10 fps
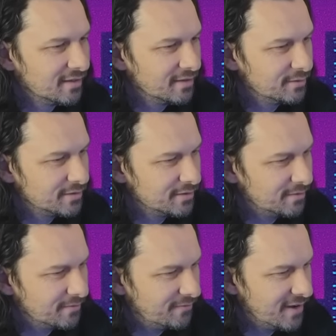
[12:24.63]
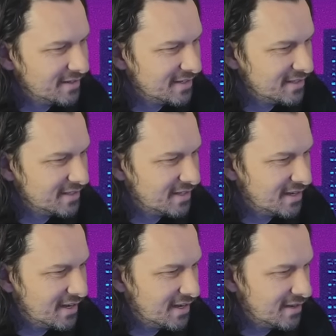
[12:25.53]
It was a fantastic
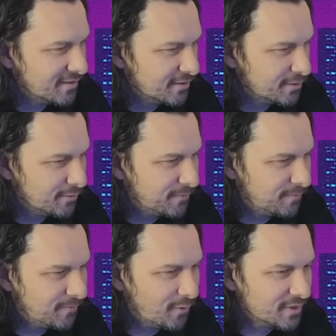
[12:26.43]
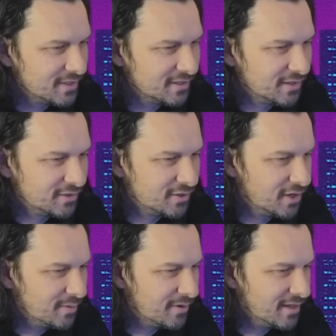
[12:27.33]
car, little 4-cylinder
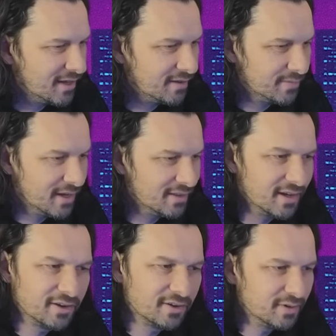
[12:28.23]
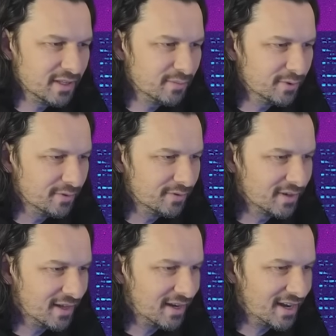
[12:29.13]
turbo. They could really move.
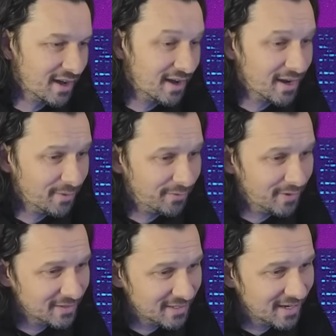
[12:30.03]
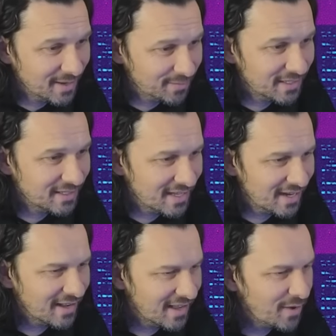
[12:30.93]
I had a couple of friends that did
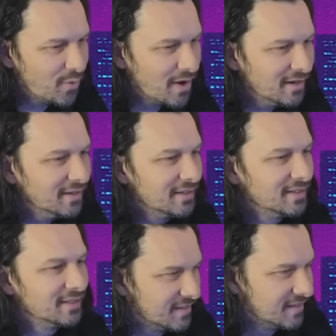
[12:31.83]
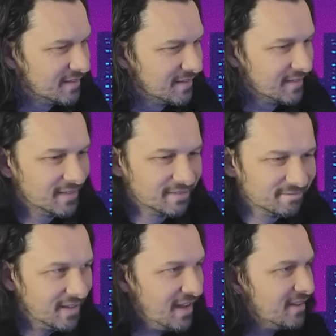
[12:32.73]
getting one.
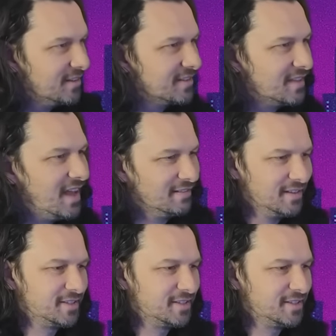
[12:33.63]
Yeah, look at that.